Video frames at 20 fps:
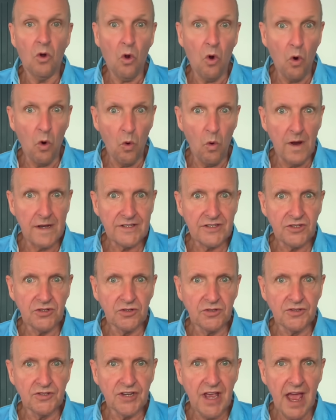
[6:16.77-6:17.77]
Always
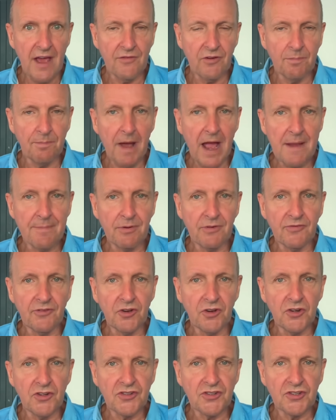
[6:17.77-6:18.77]
good to have a paper
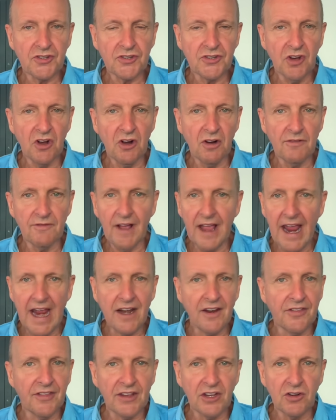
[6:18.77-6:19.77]
version of
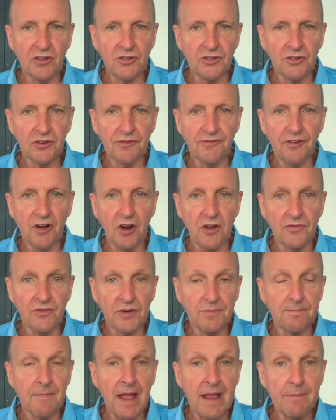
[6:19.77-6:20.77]
anything on your phone
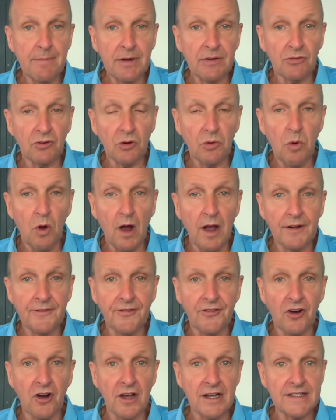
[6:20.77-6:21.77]
that may be required
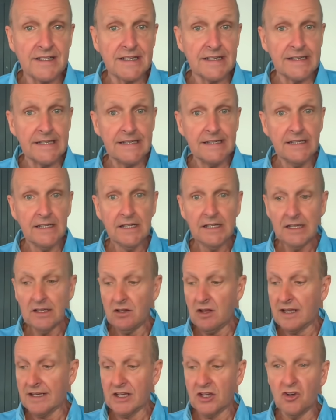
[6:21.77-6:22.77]
for ID,
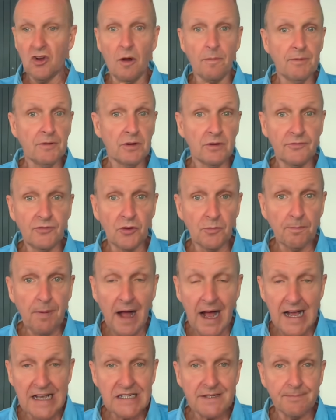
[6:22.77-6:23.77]
like a copy of your
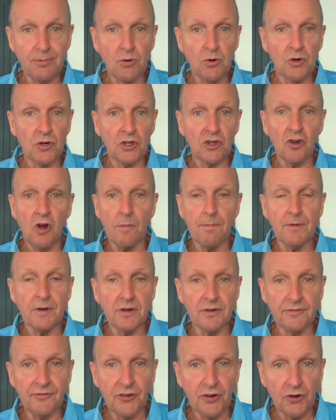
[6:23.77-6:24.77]
passport, a
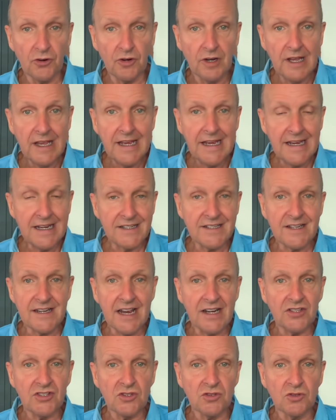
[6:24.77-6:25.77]
copy of your
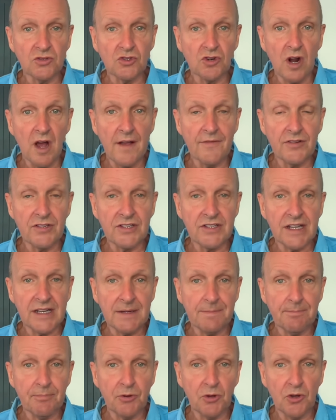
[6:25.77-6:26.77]
international driver's
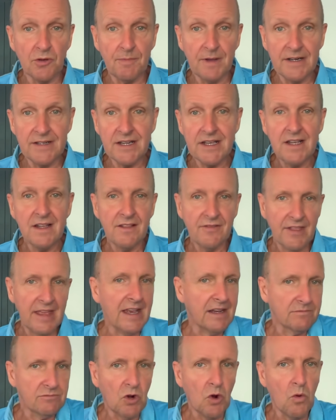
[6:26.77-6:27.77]
permit.
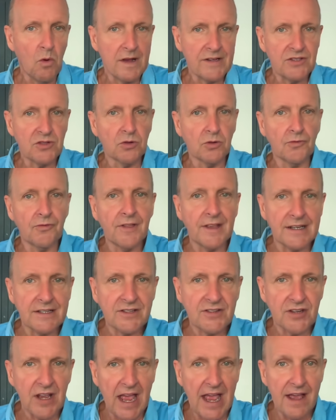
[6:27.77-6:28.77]
They're always good
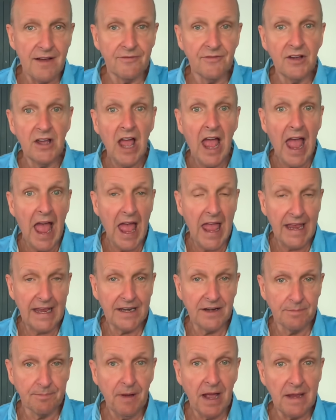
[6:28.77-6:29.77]
things to have
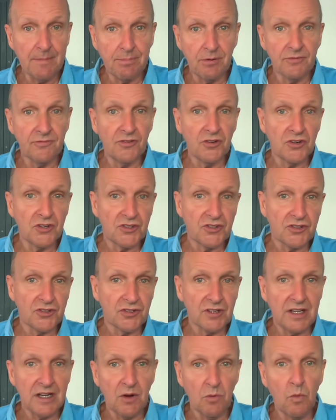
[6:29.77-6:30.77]
in a paper
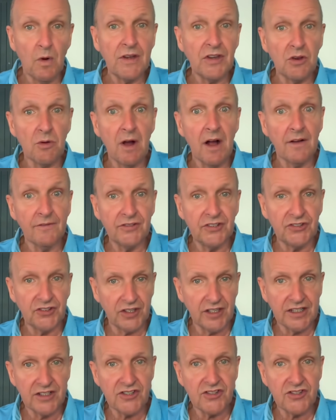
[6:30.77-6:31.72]
version when you are visiting